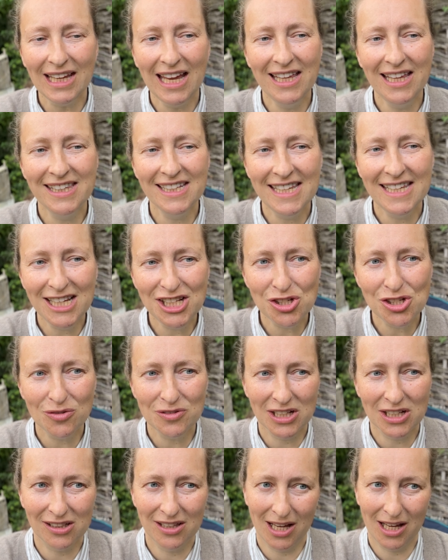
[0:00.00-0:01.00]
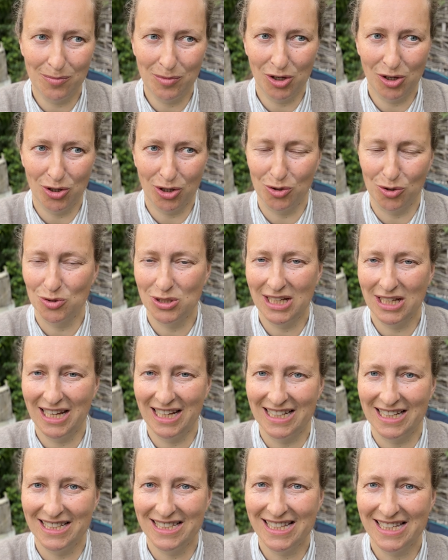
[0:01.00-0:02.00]
And the nature of the climbing rose
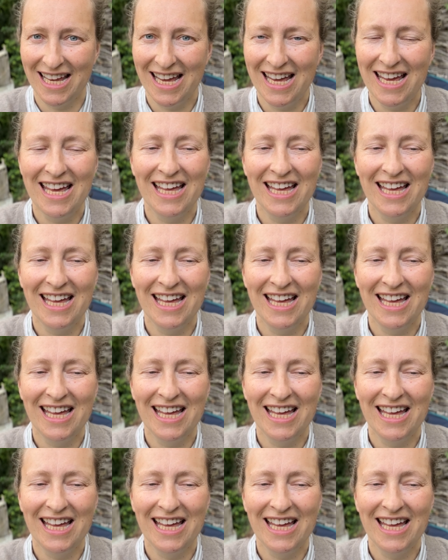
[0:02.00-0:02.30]
is